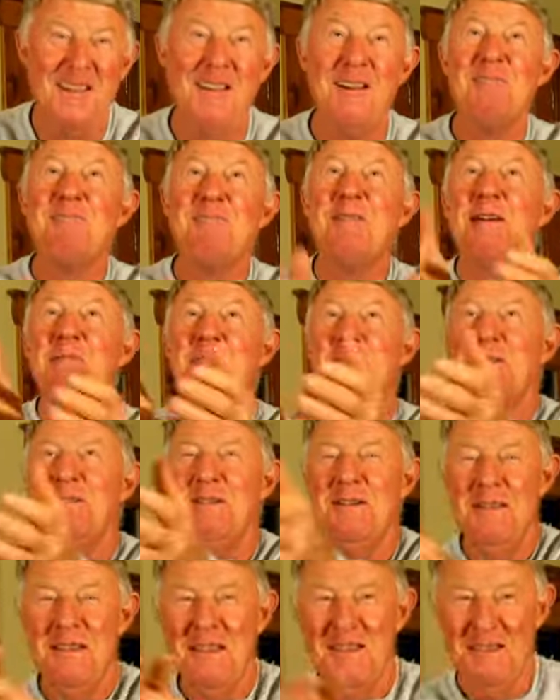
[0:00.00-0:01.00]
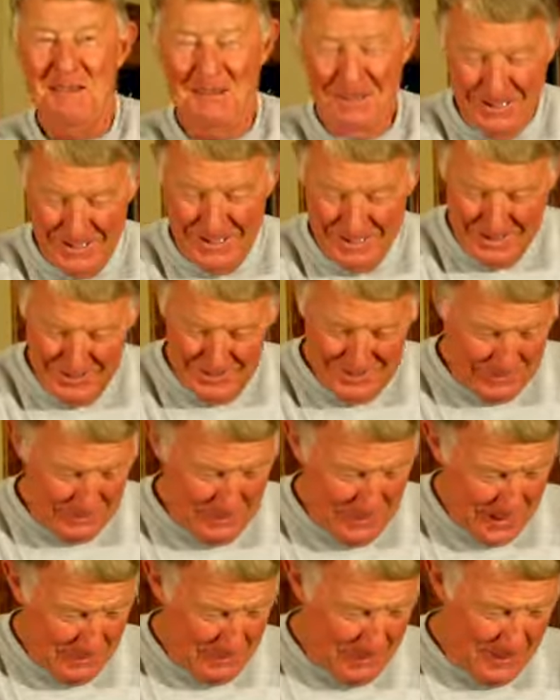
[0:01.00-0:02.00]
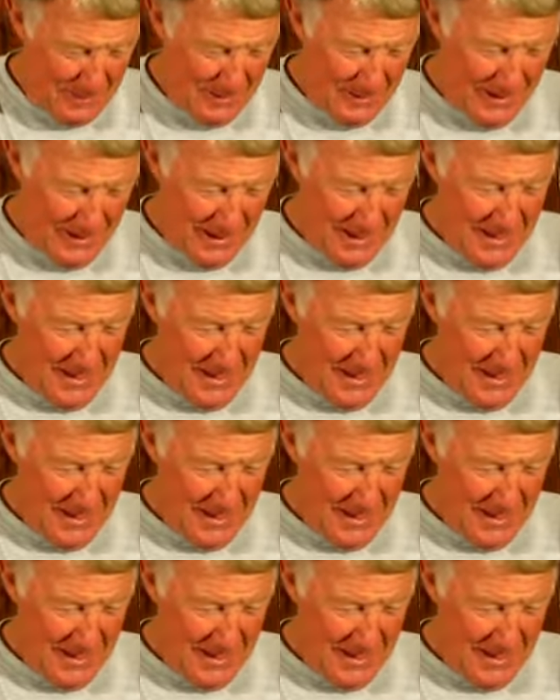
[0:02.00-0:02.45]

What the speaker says: A pepper. Okay, there's a pepper.